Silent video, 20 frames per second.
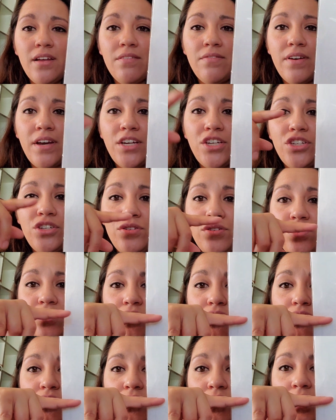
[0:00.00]
If I choose
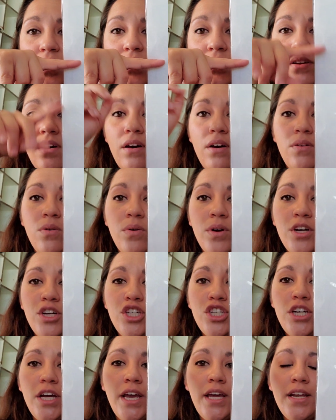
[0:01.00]
to do this on
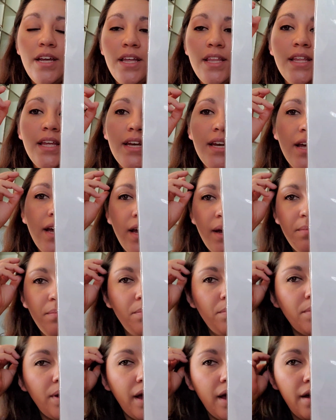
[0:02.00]
orange Ada, then I
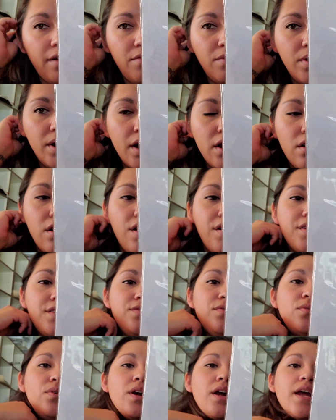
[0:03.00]
have what it calls
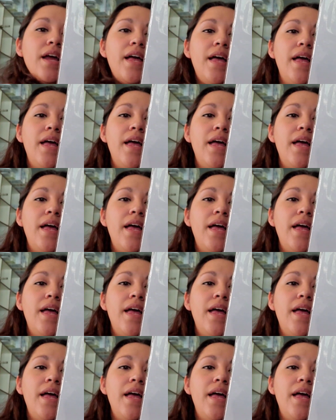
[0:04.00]
for.